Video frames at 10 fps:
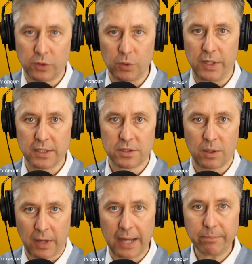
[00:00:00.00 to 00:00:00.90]
do this.
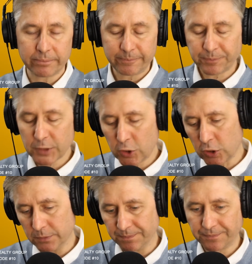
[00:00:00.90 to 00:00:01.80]
Okay?
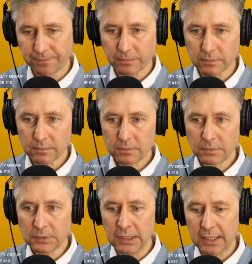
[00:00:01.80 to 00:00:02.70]
Good.
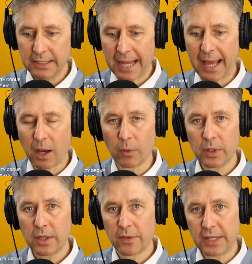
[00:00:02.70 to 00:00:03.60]
Now,
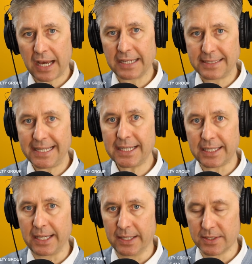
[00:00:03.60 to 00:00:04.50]
the idea
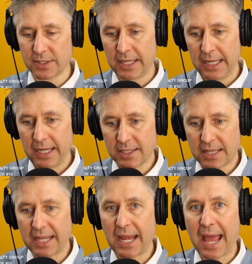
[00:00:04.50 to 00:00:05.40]
is, is
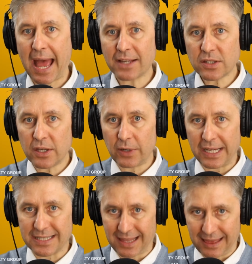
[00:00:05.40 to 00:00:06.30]
that as there
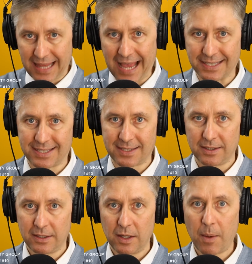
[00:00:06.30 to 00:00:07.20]
is less
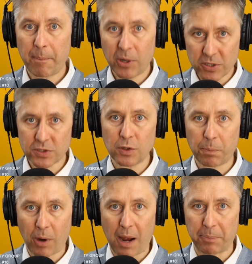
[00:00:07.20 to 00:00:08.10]
personal
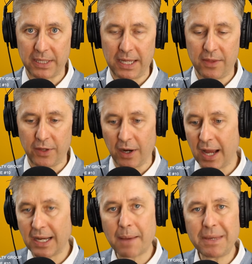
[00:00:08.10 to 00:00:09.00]
property in there.
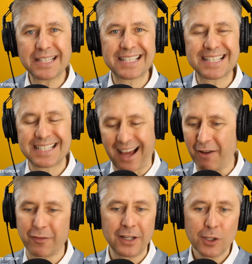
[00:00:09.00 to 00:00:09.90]
And I mean
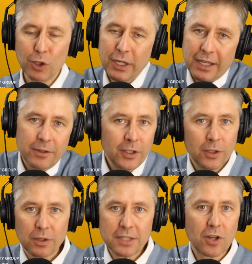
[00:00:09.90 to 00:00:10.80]
stuff. Look at,
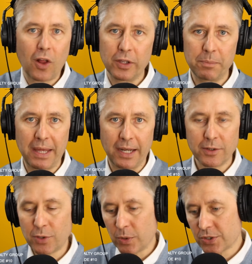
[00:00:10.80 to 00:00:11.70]
let's all admit
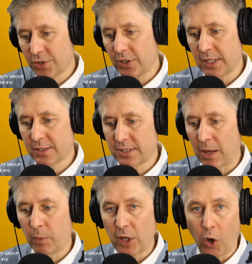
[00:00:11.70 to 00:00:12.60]
it, to a certain
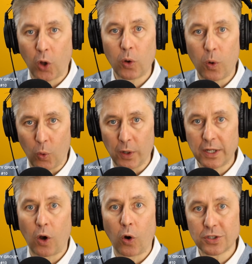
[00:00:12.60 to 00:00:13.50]
extent, we all hoard
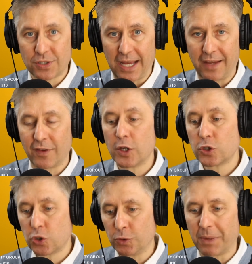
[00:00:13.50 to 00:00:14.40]
or save
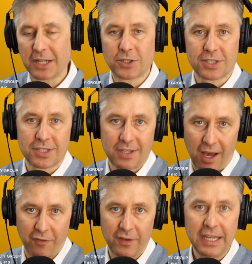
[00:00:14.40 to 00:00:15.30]
too much
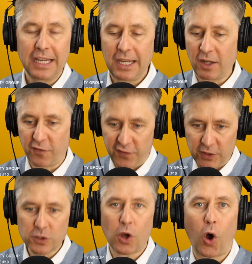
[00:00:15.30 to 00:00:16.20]
stuff. It
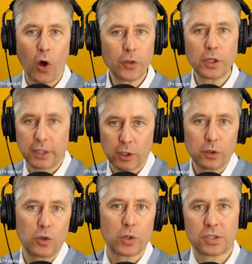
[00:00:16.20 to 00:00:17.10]
fills all the little
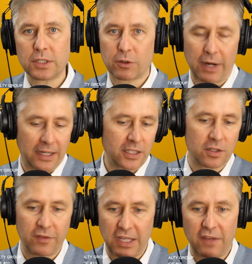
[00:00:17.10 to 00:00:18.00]
nooks and crannies
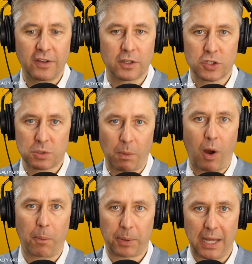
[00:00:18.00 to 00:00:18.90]
of even a
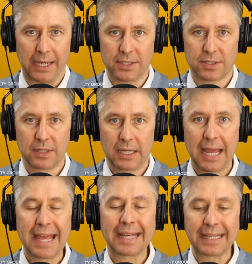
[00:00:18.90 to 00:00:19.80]
small place.
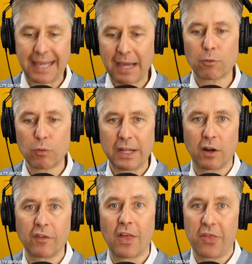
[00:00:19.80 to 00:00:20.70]
Get rid
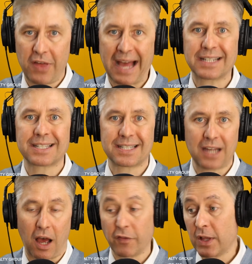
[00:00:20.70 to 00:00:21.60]
of that
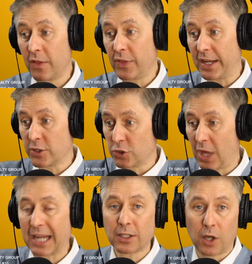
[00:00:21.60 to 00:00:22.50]
stuff that is
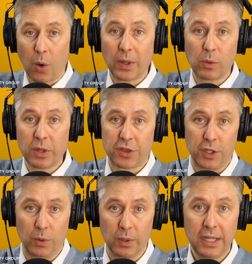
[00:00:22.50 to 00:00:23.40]
not going with
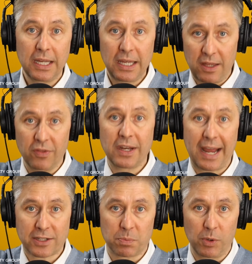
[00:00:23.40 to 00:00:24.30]
you in the
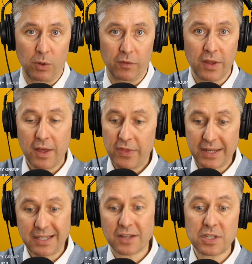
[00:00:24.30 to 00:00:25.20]
next move,
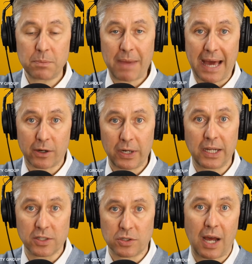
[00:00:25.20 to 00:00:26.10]
that doesn't matter
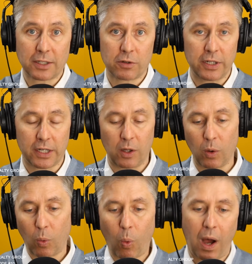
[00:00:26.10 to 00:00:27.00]
and is not
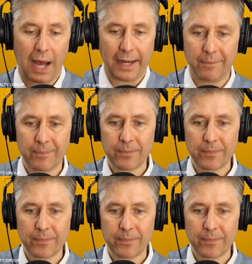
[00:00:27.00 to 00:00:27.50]
critical. Why?